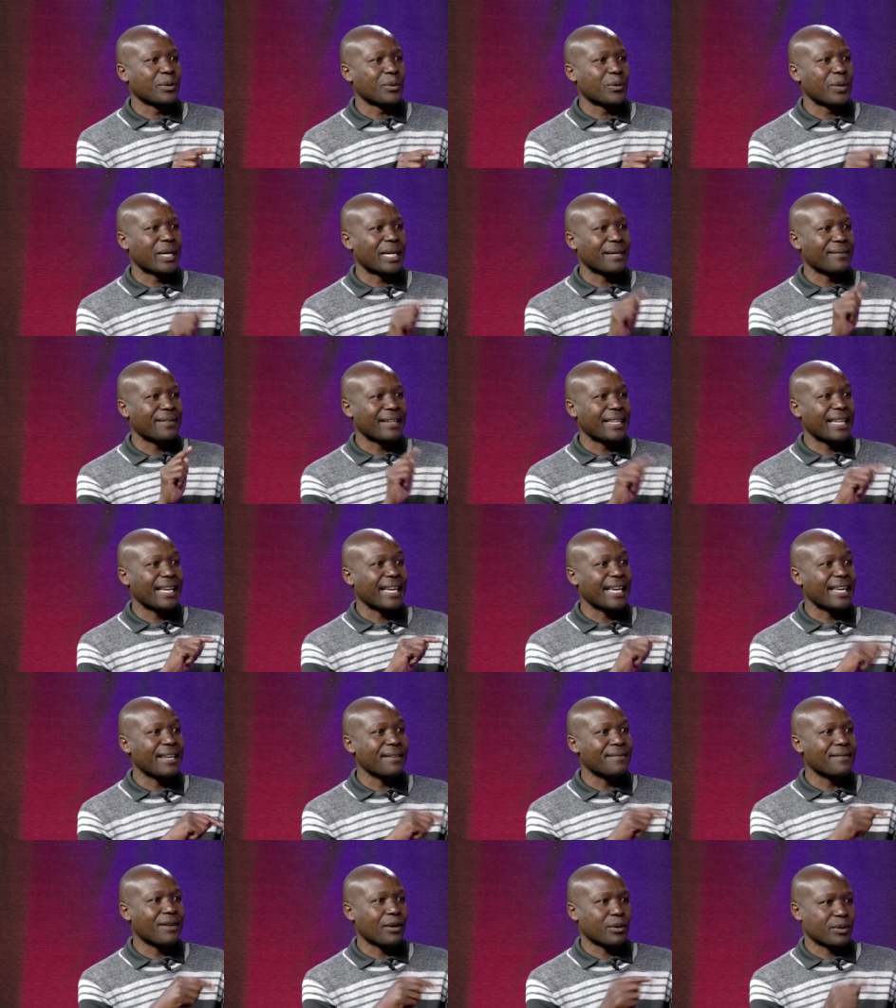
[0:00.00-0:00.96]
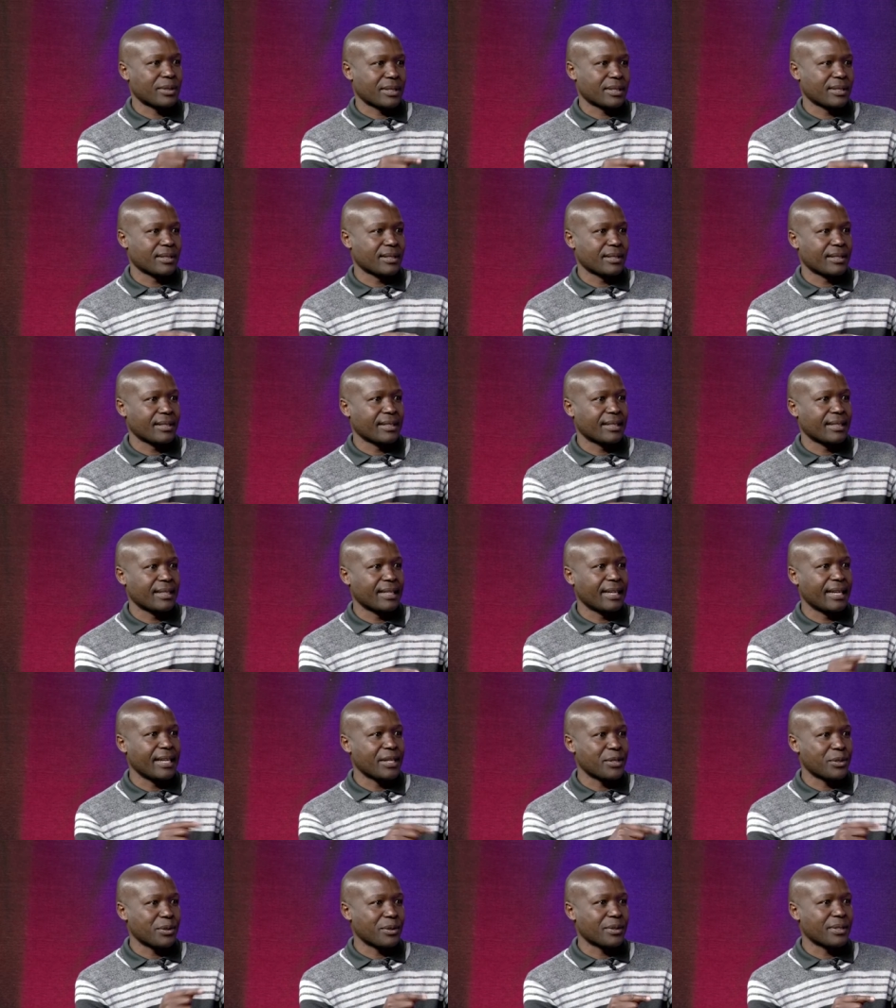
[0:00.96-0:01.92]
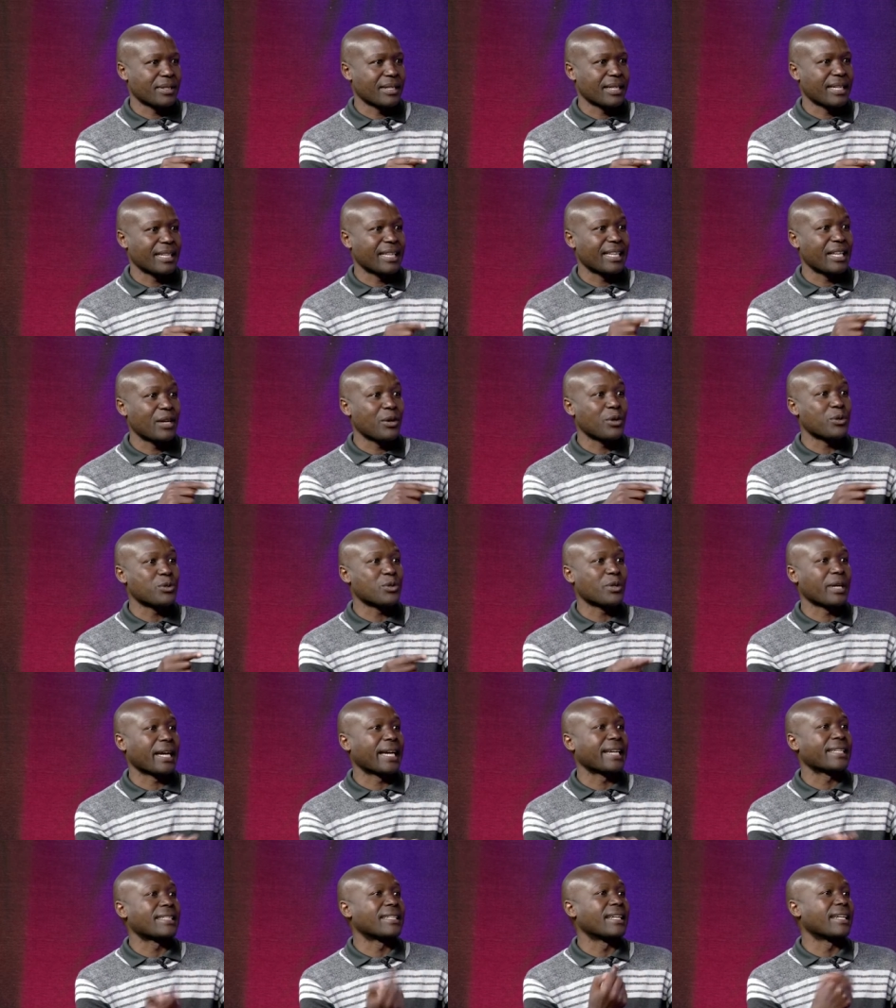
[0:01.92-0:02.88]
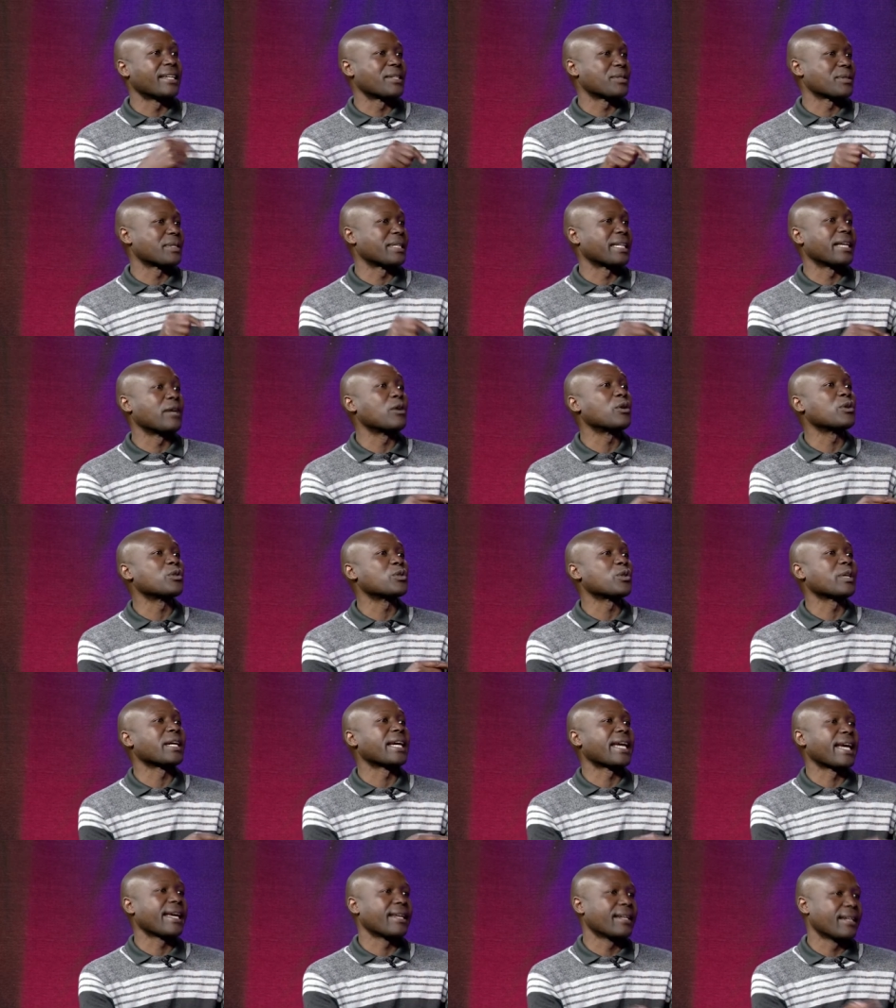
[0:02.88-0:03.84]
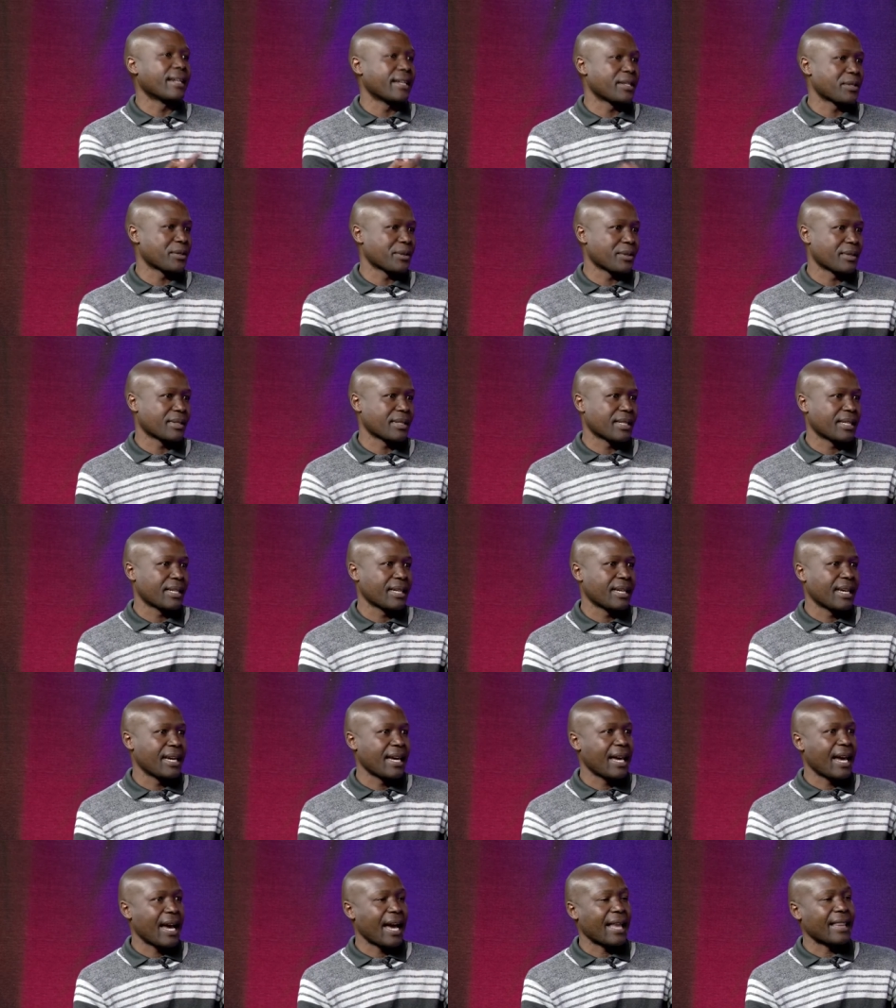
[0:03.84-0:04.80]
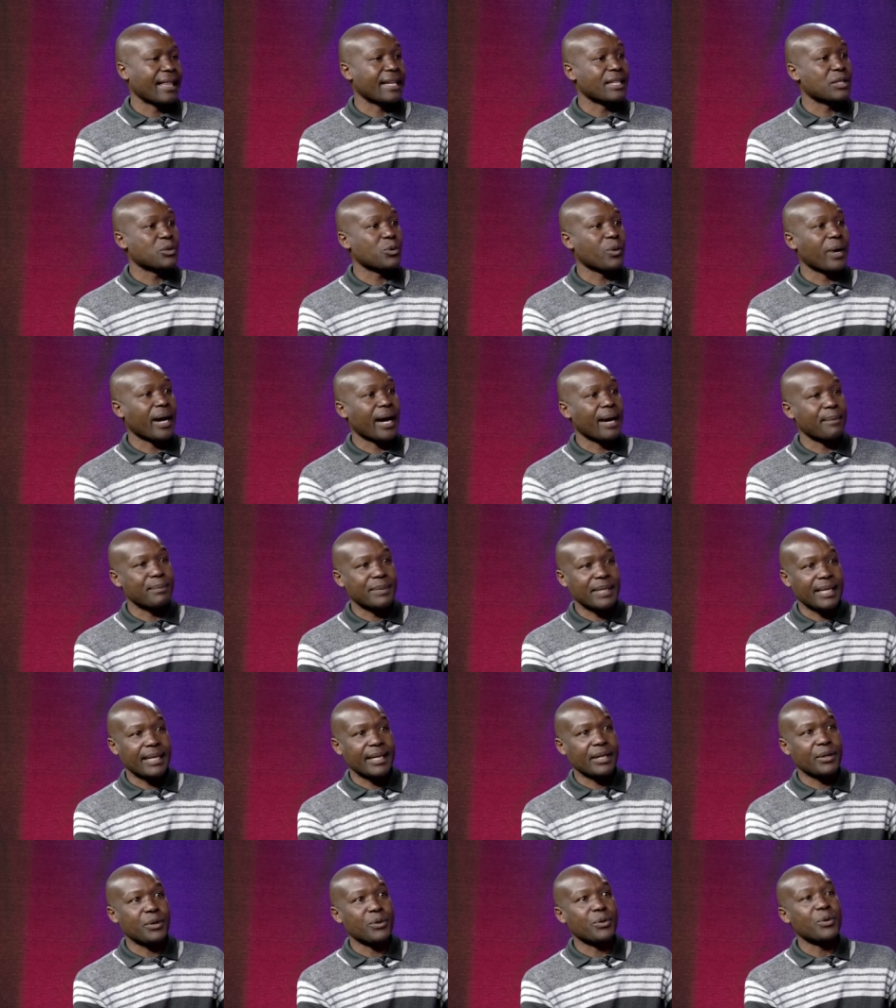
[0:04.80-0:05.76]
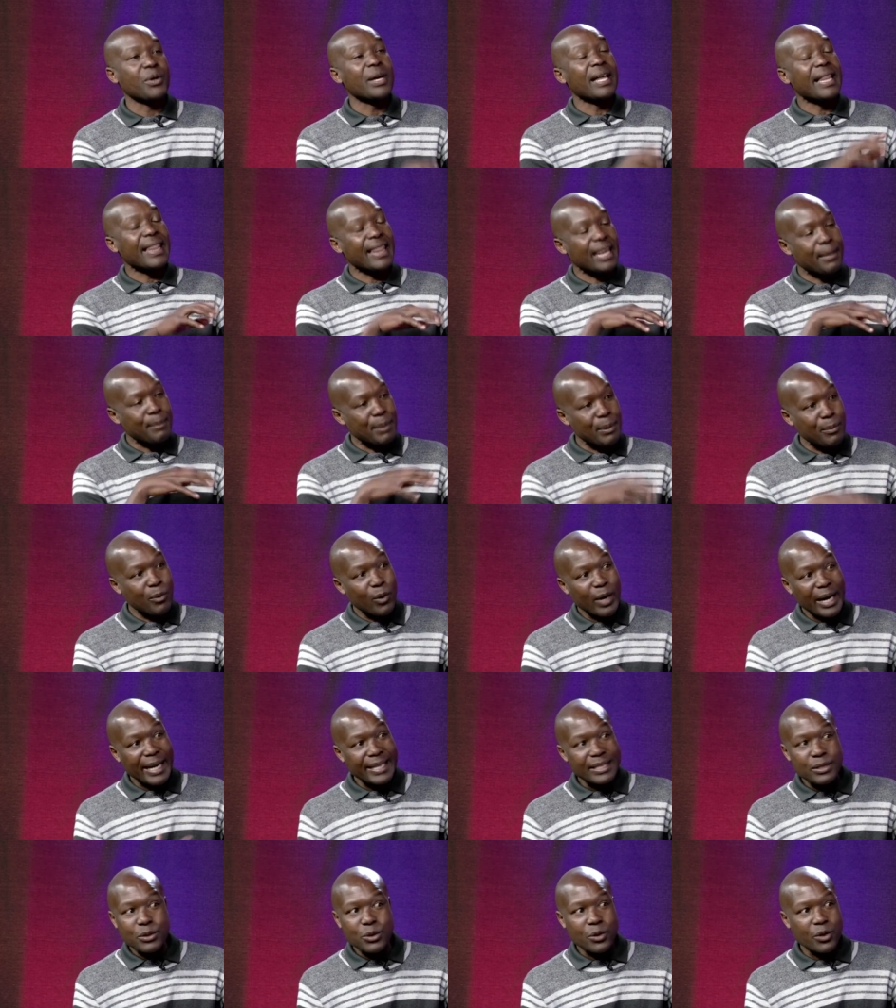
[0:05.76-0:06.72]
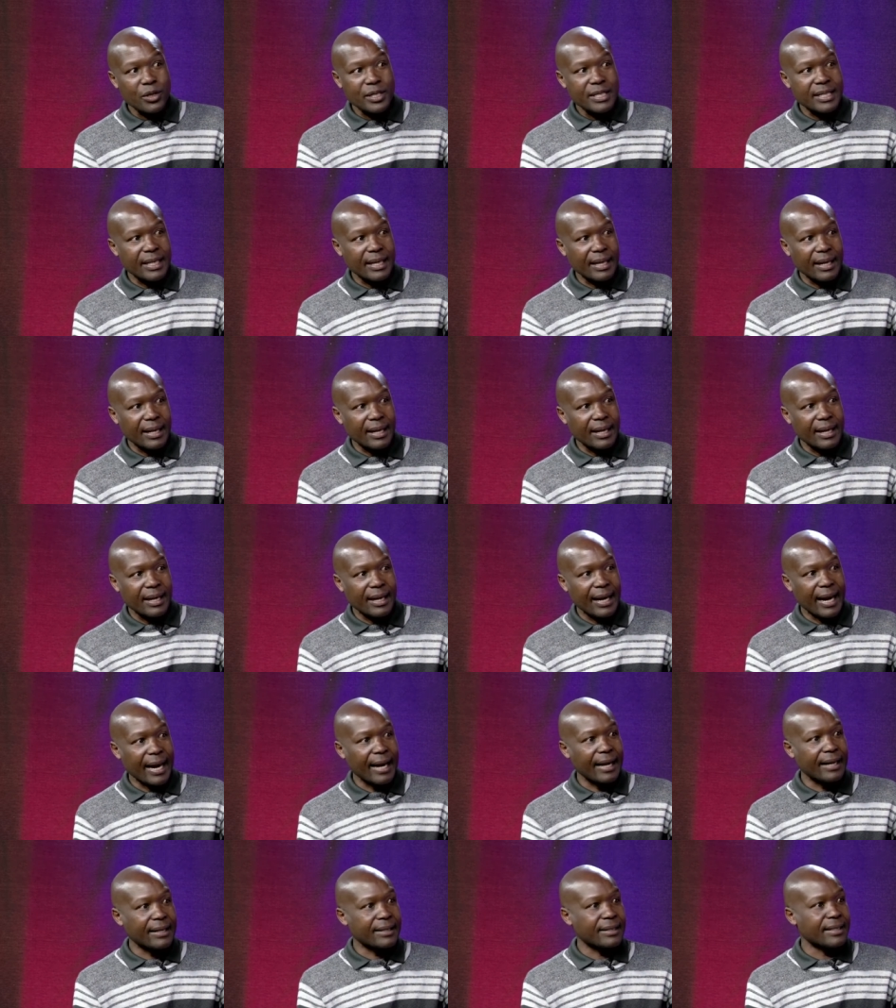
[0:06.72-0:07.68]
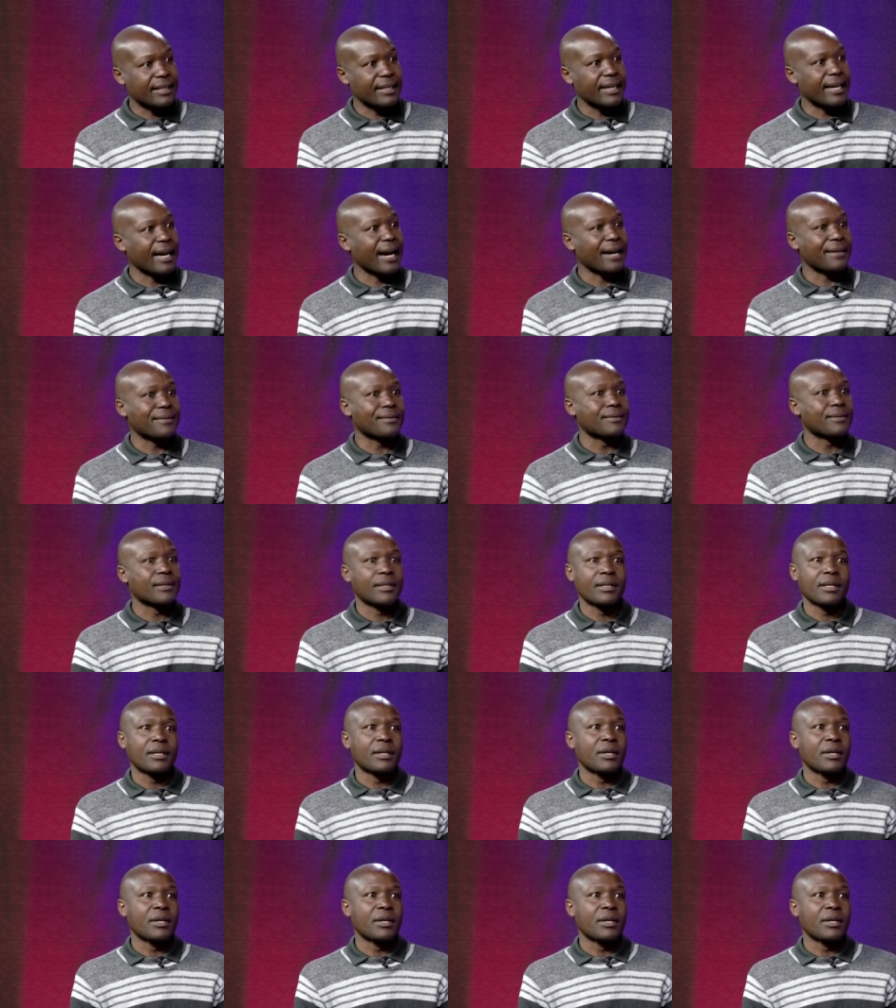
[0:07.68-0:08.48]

Whenever they give out the lessons, they also get less, they also gain lessons. And that's why I'm telling you, the people get in coaching and they have